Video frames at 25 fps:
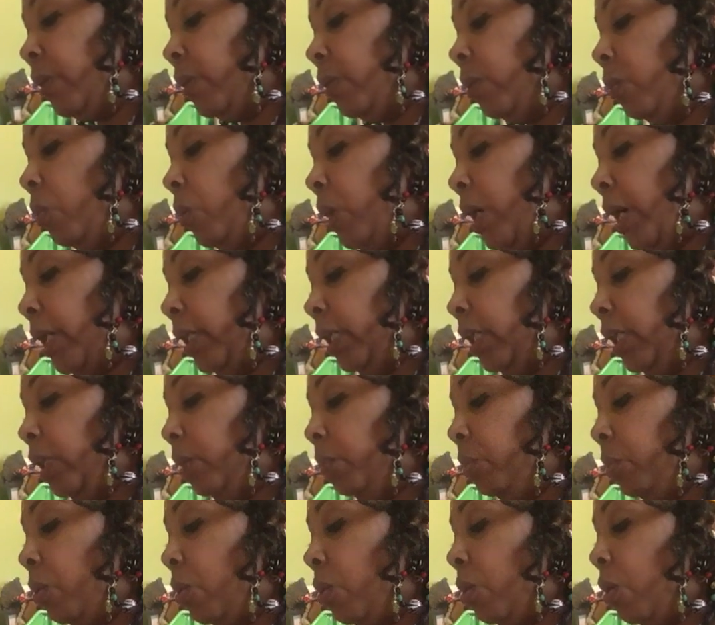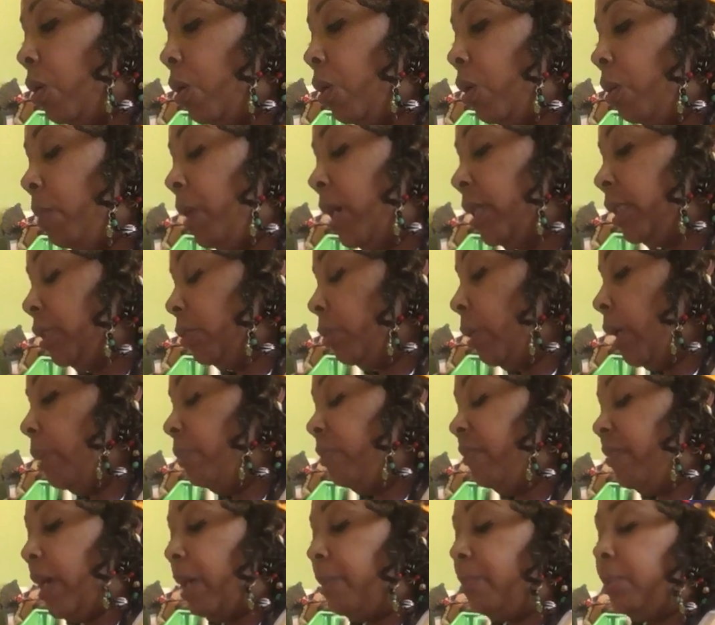where I keep all my scrap
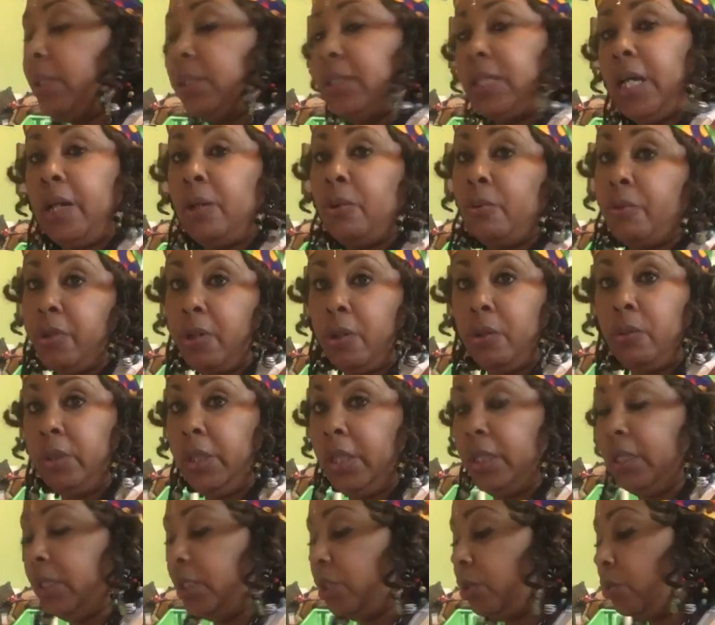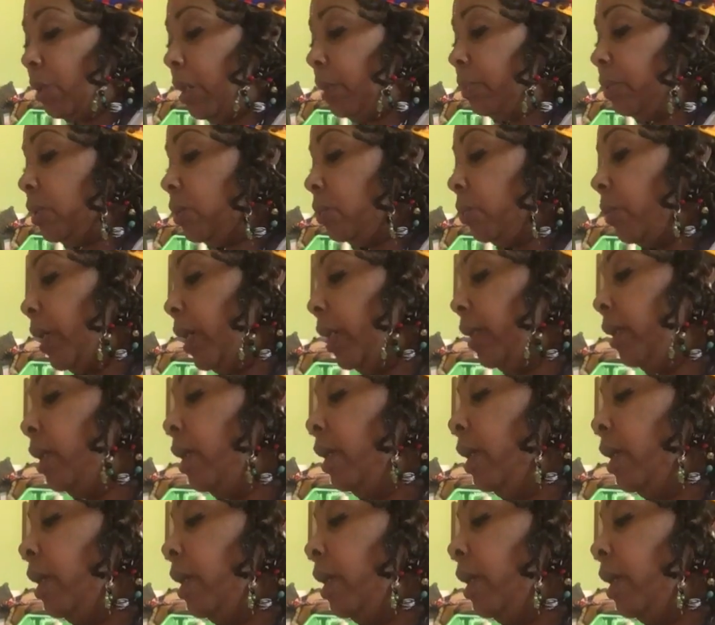fabrics. I don't throw any scraps away.